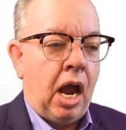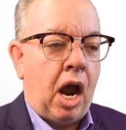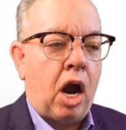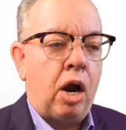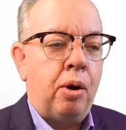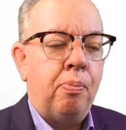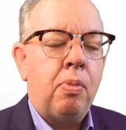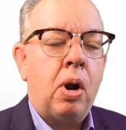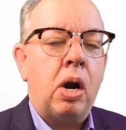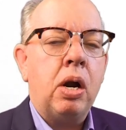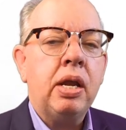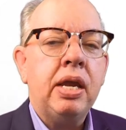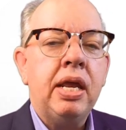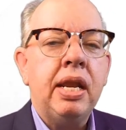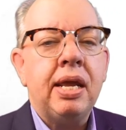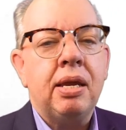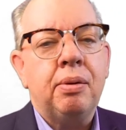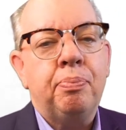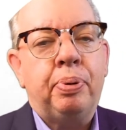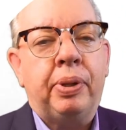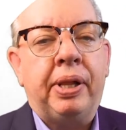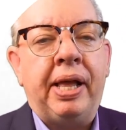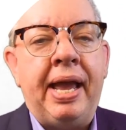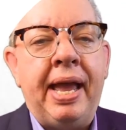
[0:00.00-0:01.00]
Our
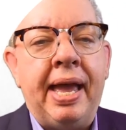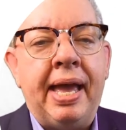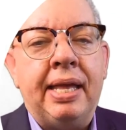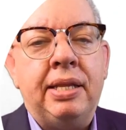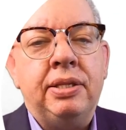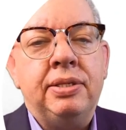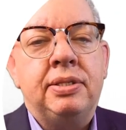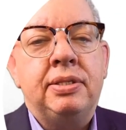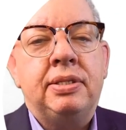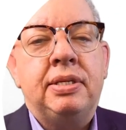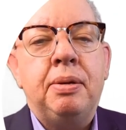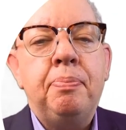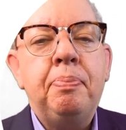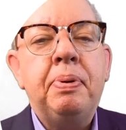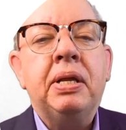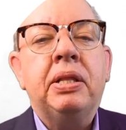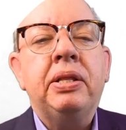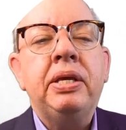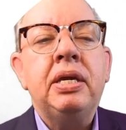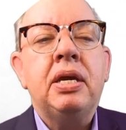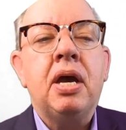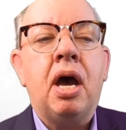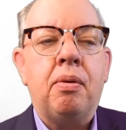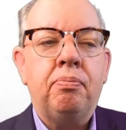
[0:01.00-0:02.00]
marketing plans
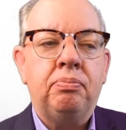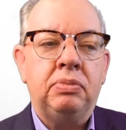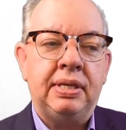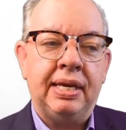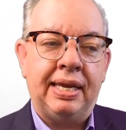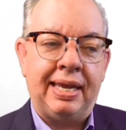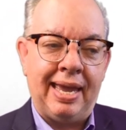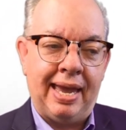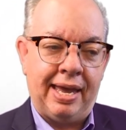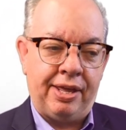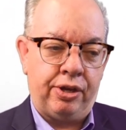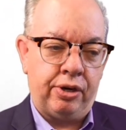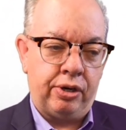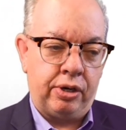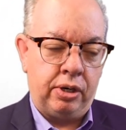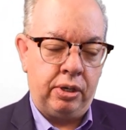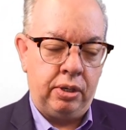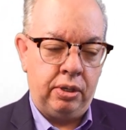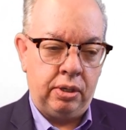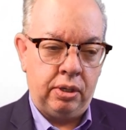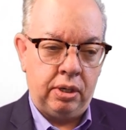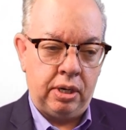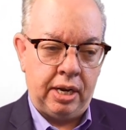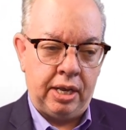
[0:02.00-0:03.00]
typically come
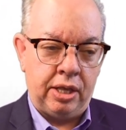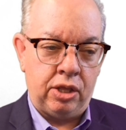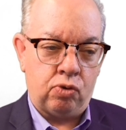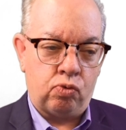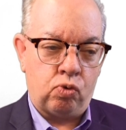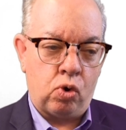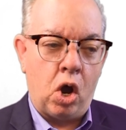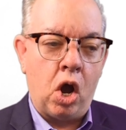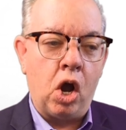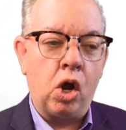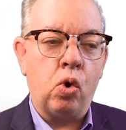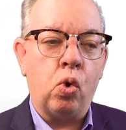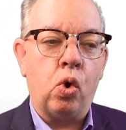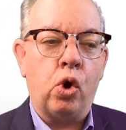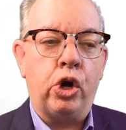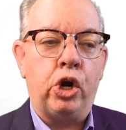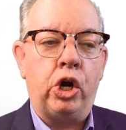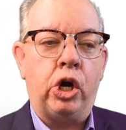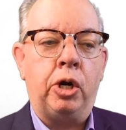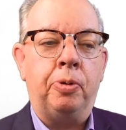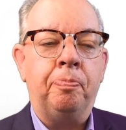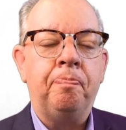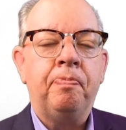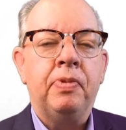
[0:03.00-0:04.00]
together in the wrong
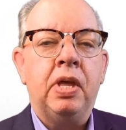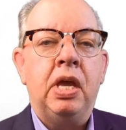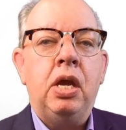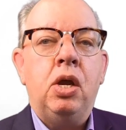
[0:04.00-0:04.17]
order.